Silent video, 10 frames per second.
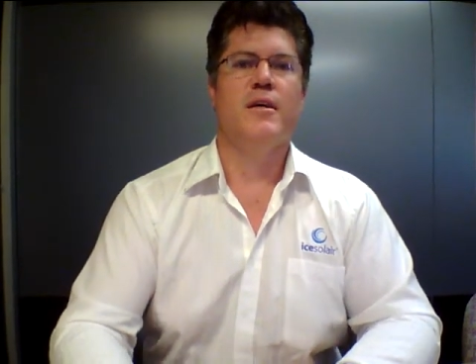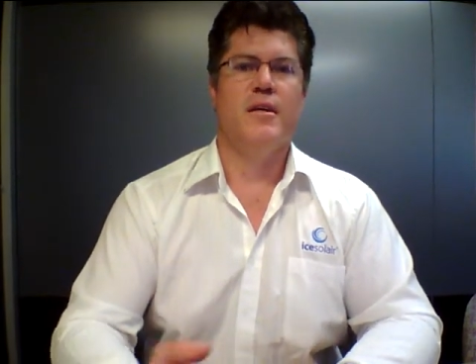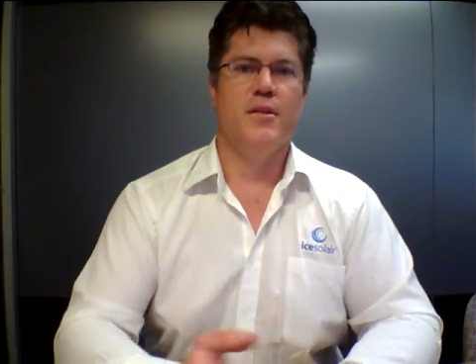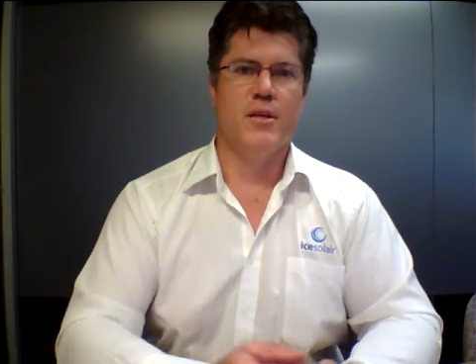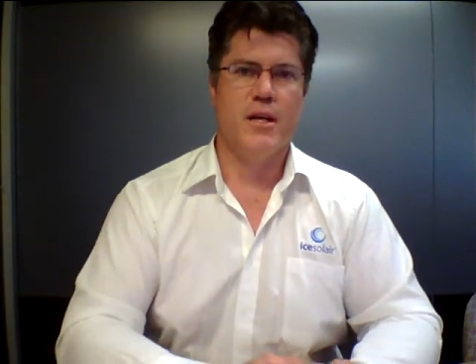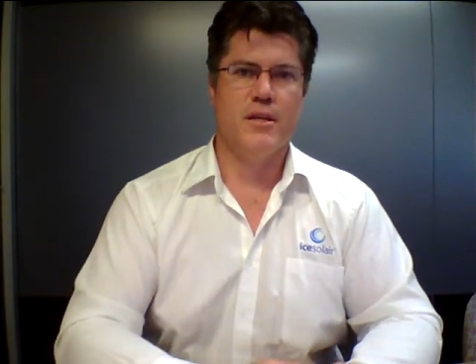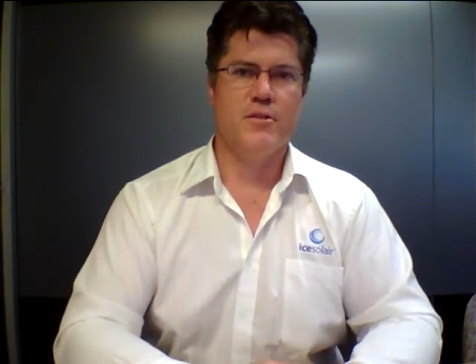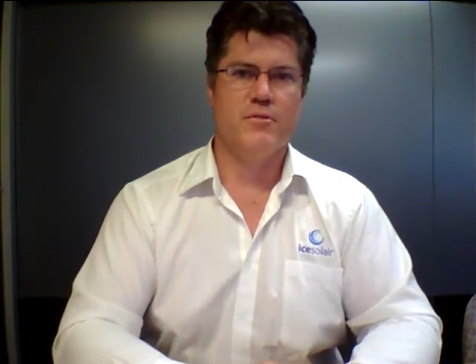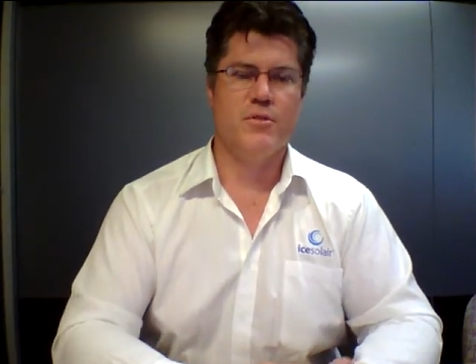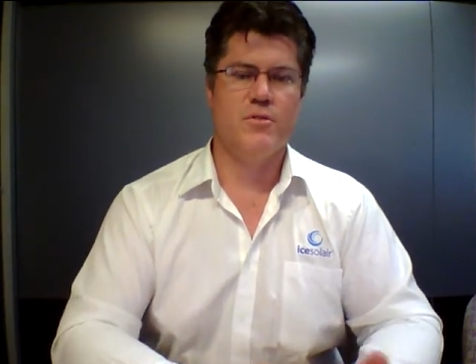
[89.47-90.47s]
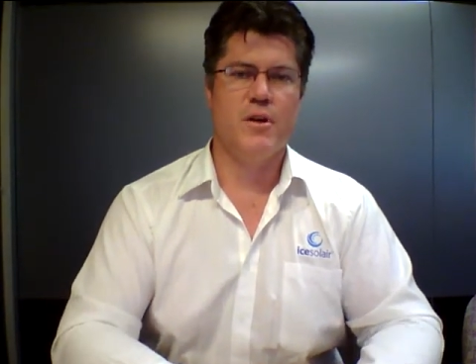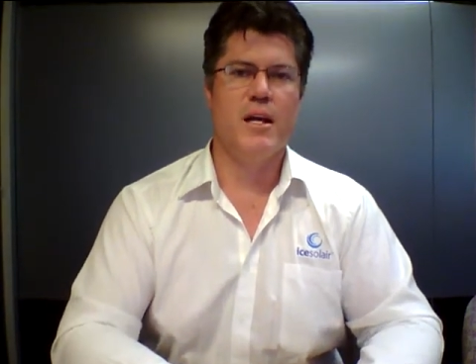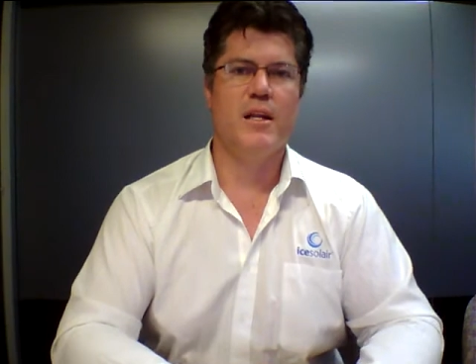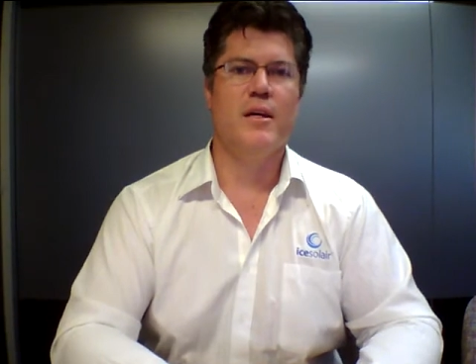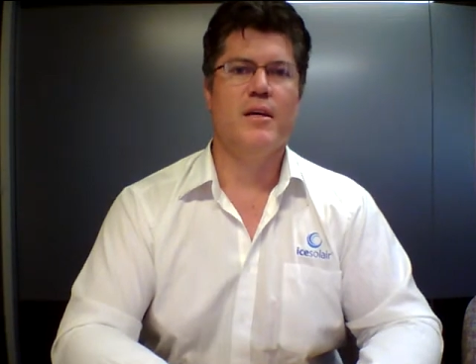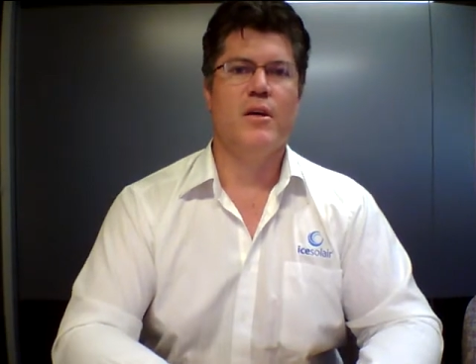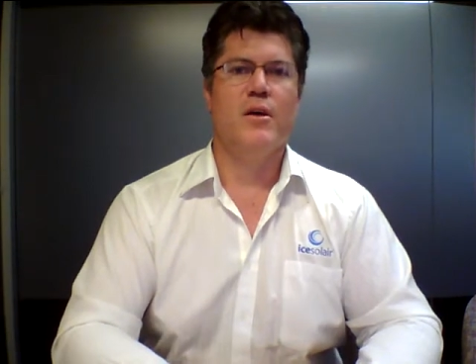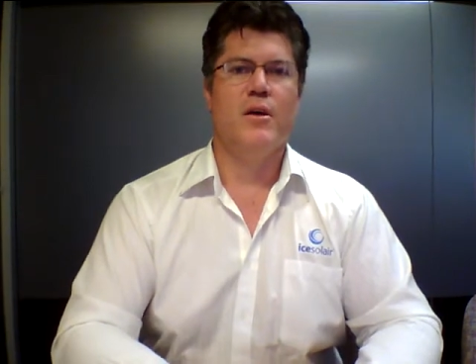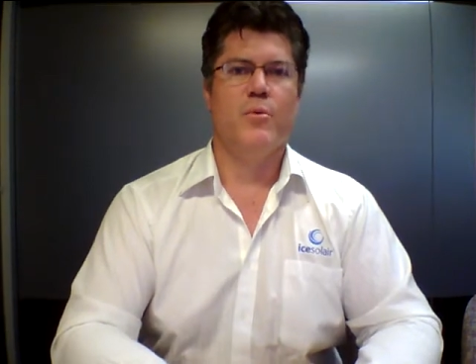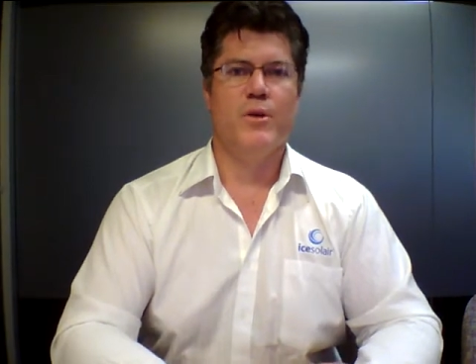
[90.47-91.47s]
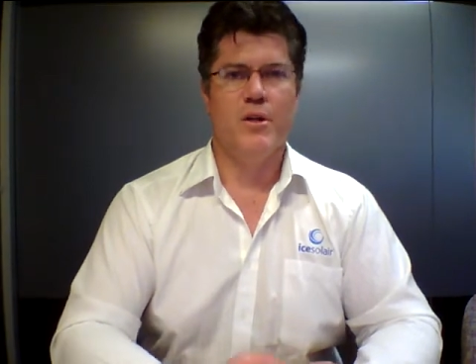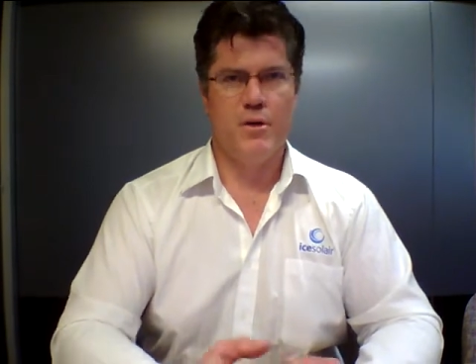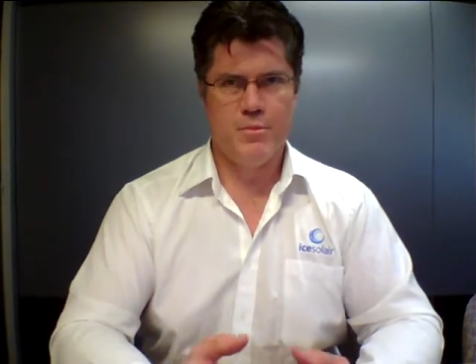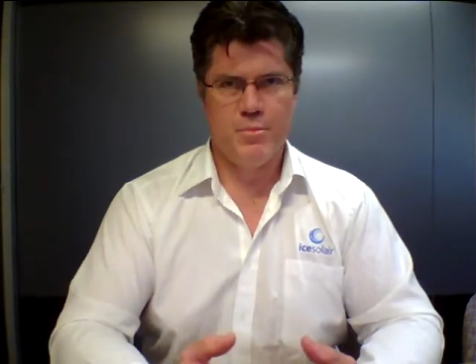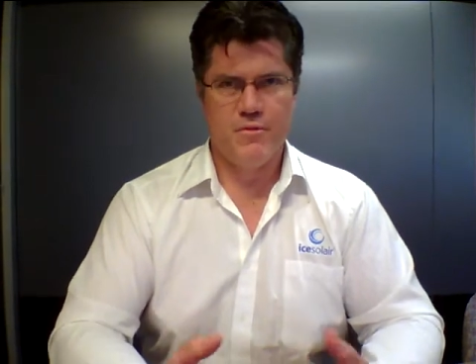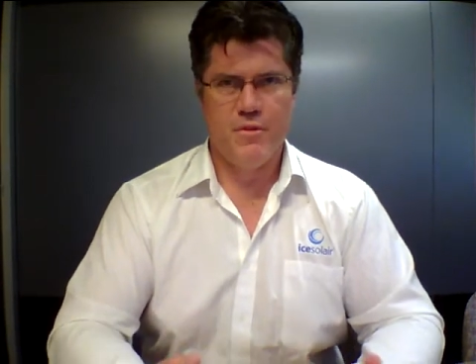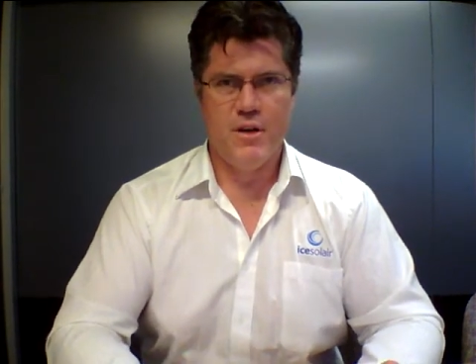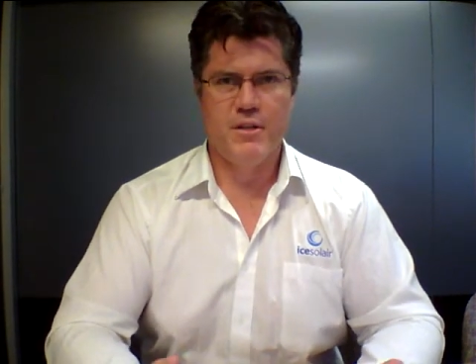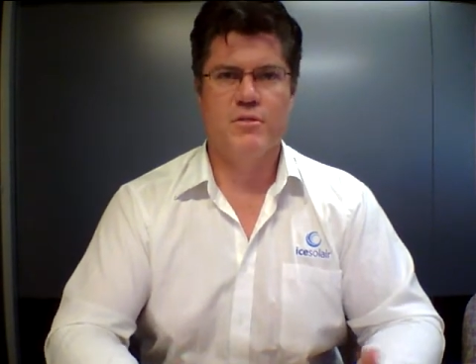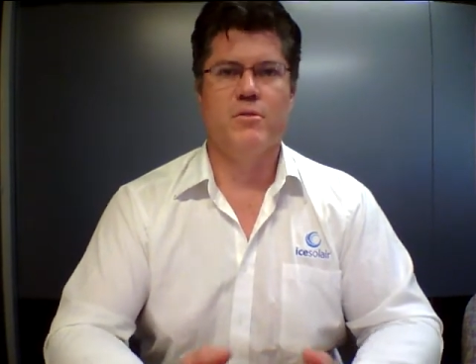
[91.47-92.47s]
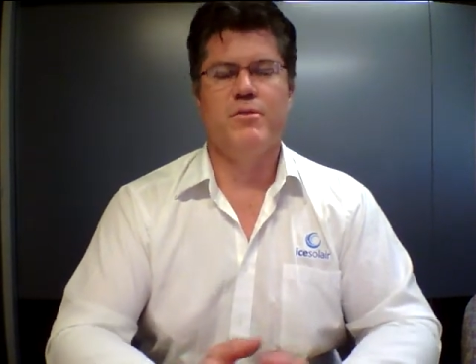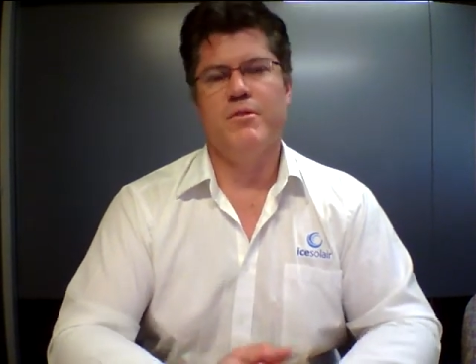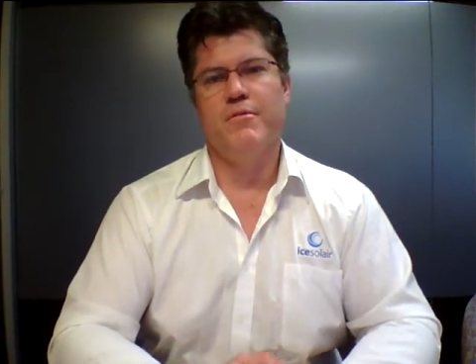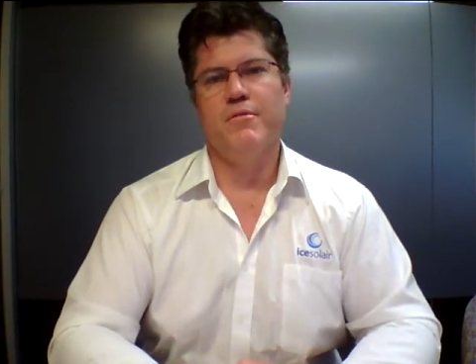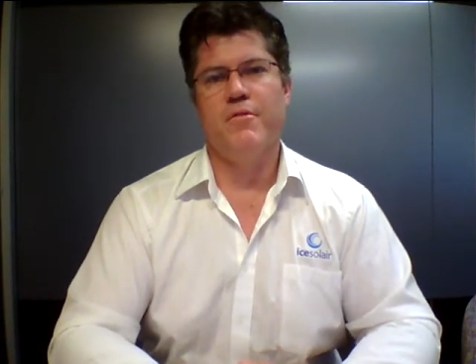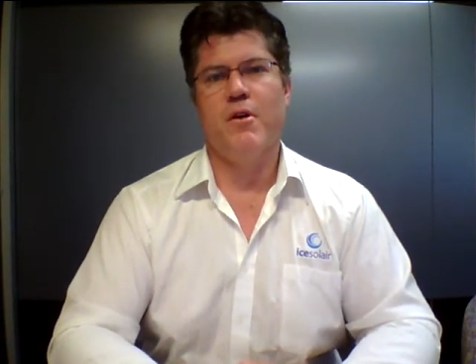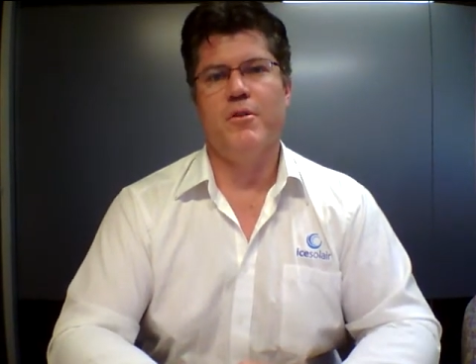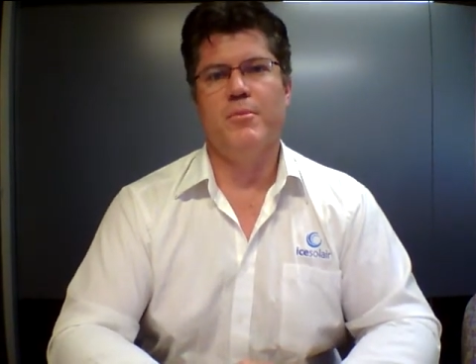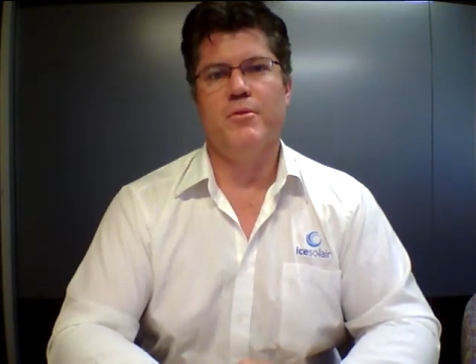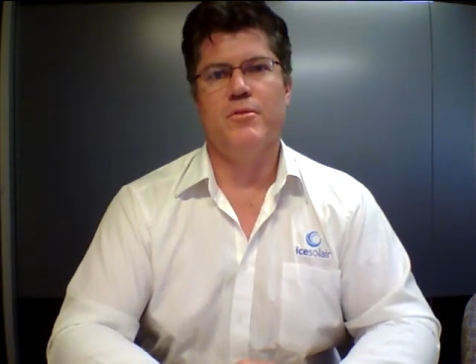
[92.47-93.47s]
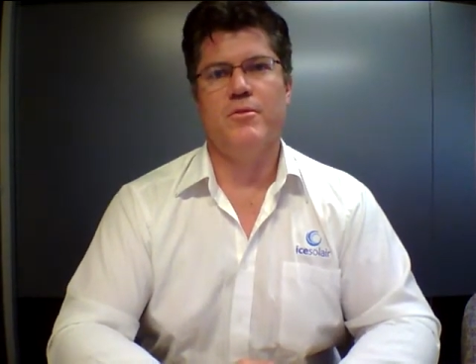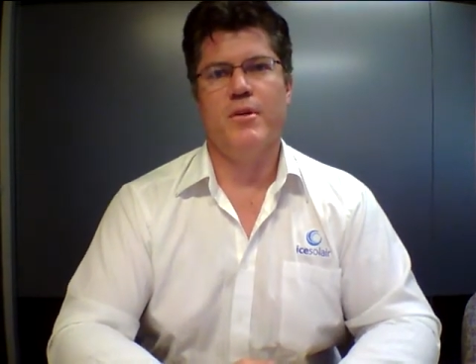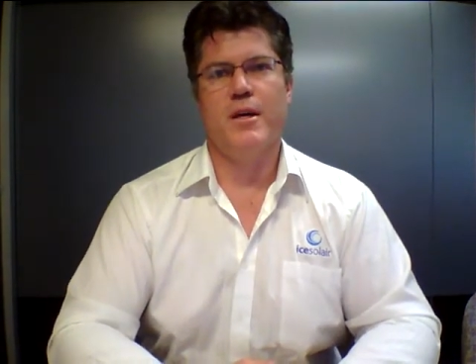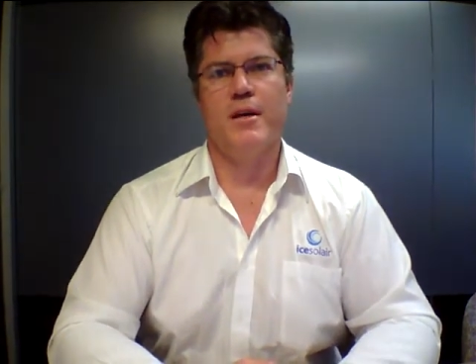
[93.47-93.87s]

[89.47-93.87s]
In the case of Australia, we don't provide exclusive environments,